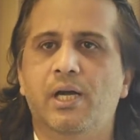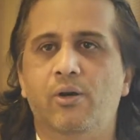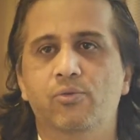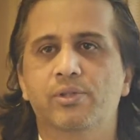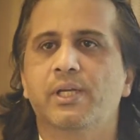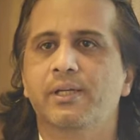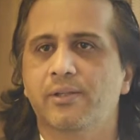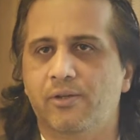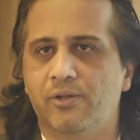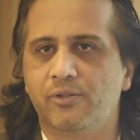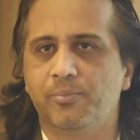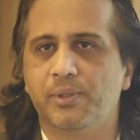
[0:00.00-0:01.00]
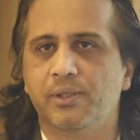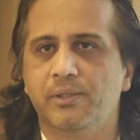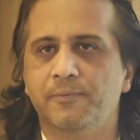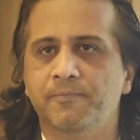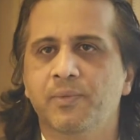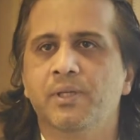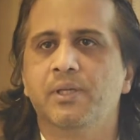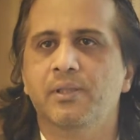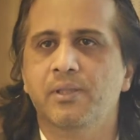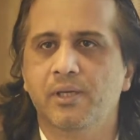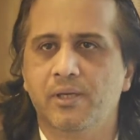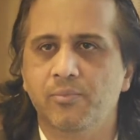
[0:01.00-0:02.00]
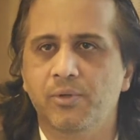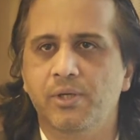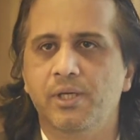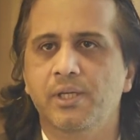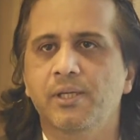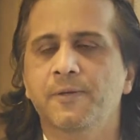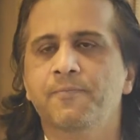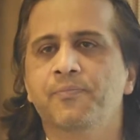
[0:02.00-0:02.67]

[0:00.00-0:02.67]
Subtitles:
outside the hospital, in the community,